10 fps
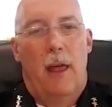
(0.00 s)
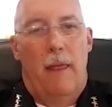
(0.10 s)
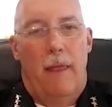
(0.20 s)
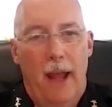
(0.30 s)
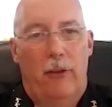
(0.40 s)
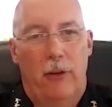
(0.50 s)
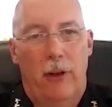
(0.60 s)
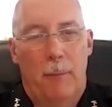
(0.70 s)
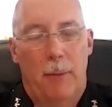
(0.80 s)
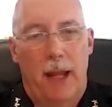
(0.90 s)
That should
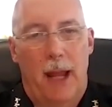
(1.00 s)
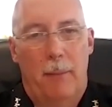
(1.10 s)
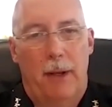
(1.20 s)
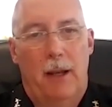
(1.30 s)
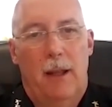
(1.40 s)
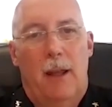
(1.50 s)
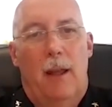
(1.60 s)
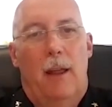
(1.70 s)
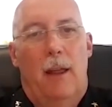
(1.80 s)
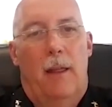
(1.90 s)
not be happening.
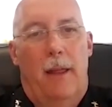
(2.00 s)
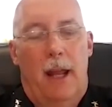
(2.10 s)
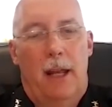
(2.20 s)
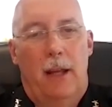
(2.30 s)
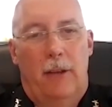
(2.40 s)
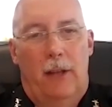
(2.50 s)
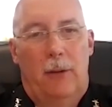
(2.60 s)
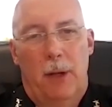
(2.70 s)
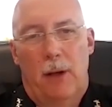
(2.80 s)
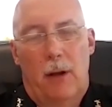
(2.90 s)
That's
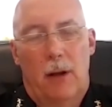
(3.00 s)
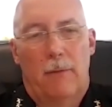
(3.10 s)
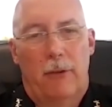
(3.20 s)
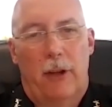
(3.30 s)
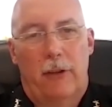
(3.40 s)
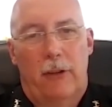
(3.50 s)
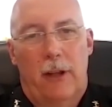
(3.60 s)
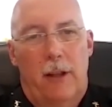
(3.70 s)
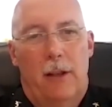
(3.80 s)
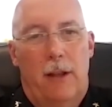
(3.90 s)
a bigger
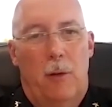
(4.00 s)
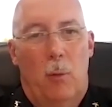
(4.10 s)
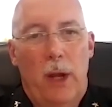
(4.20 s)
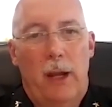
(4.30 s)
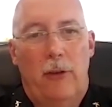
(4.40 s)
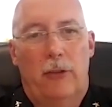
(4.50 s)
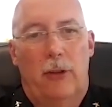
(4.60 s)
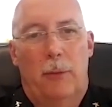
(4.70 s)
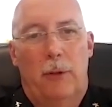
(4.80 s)
conversation than we, just the